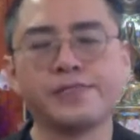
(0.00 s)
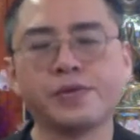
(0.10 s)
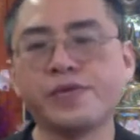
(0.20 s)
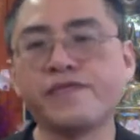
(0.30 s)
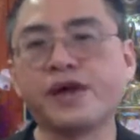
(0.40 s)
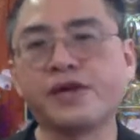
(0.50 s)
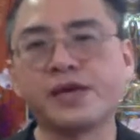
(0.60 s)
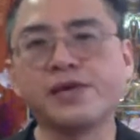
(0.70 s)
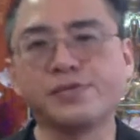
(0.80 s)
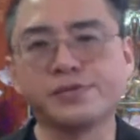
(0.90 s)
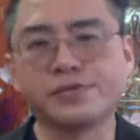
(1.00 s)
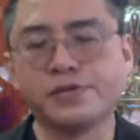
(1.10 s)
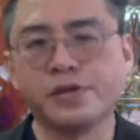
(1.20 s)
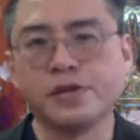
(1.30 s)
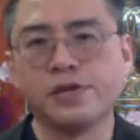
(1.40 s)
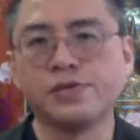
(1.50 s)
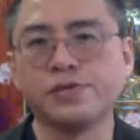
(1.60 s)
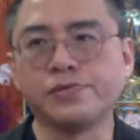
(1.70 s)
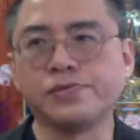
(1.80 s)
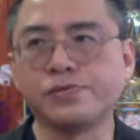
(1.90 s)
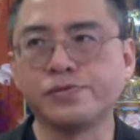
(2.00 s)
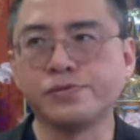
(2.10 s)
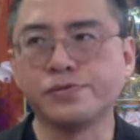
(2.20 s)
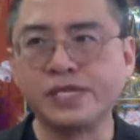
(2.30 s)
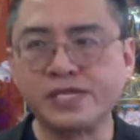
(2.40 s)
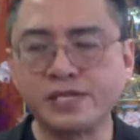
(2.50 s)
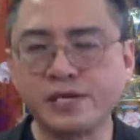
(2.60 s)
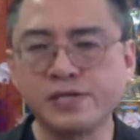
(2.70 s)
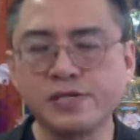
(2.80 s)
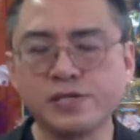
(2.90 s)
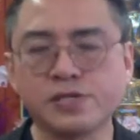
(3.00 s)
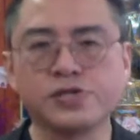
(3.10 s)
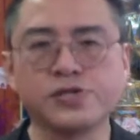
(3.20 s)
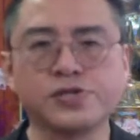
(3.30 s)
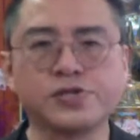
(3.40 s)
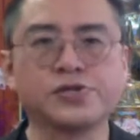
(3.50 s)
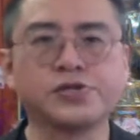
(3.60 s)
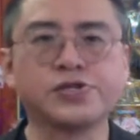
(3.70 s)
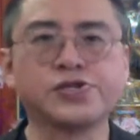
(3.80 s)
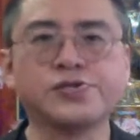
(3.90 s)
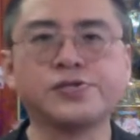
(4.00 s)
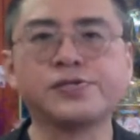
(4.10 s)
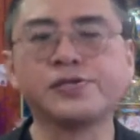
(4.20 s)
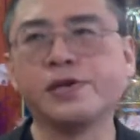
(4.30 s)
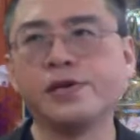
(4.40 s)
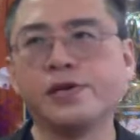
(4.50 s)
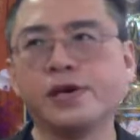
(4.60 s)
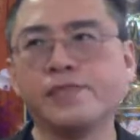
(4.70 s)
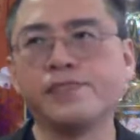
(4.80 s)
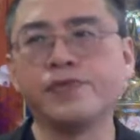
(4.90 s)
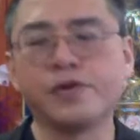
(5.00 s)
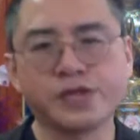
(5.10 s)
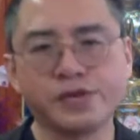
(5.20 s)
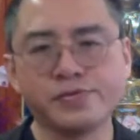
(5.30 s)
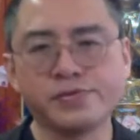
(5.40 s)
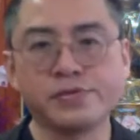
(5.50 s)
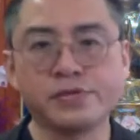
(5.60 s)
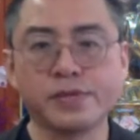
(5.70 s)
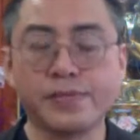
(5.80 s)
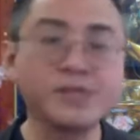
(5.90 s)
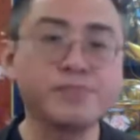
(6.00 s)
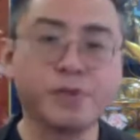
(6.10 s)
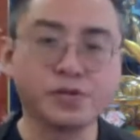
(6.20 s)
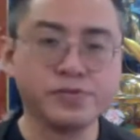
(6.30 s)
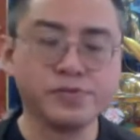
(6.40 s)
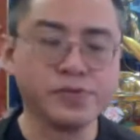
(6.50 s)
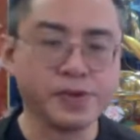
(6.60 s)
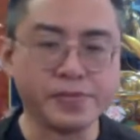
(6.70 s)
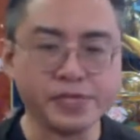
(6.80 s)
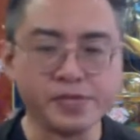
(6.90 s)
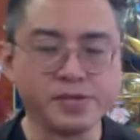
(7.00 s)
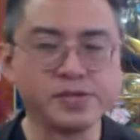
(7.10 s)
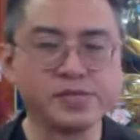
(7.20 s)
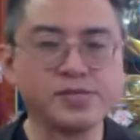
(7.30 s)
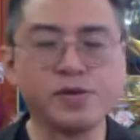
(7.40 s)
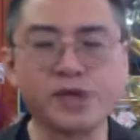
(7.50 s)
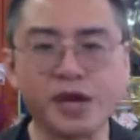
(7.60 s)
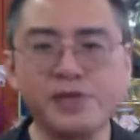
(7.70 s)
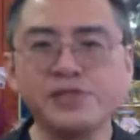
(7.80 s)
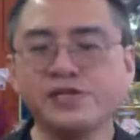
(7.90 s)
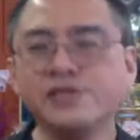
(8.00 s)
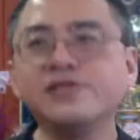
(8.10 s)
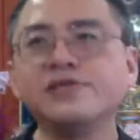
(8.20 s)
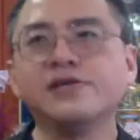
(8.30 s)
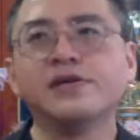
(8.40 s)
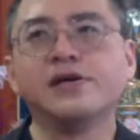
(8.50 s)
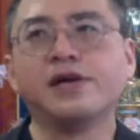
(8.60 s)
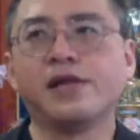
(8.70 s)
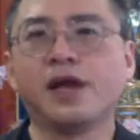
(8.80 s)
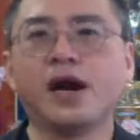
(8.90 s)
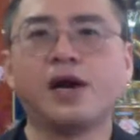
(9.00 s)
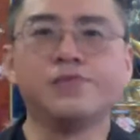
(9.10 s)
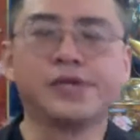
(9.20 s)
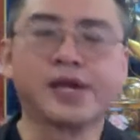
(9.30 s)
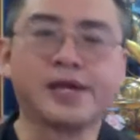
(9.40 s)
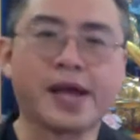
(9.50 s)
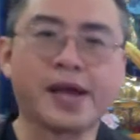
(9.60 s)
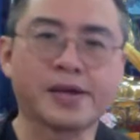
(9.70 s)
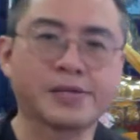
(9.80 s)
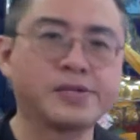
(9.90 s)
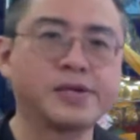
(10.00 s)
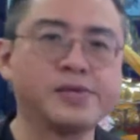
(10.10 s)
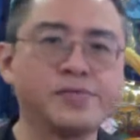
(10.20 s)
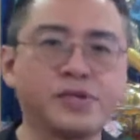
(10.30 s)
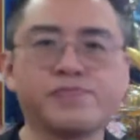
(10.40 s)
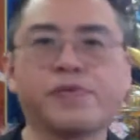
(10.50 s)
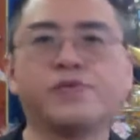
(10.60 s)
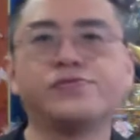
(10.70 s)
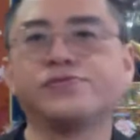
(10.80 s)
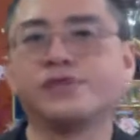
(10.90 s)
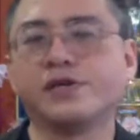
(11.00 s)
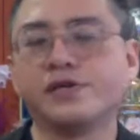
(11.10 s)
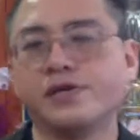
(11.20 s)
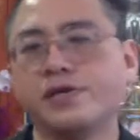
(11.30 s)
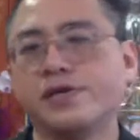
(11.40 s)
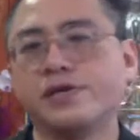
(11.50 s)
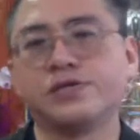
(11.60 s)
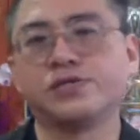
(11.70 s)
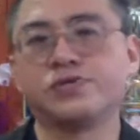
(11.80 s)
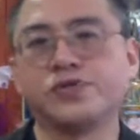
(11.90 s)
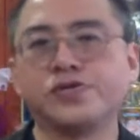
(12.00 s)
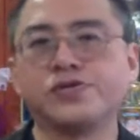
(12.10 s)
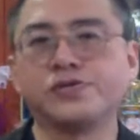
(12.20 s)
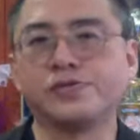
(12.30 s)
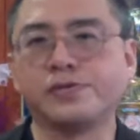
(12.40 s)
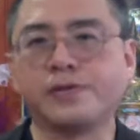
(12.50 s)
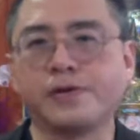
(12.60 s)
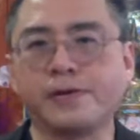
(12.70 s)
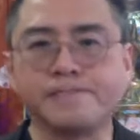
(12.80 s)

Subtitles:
with ourselves, to discern the changing conditions and plot out the best possible way. I mean, it's no guarantee, and how we can act and respond to the situations. Right?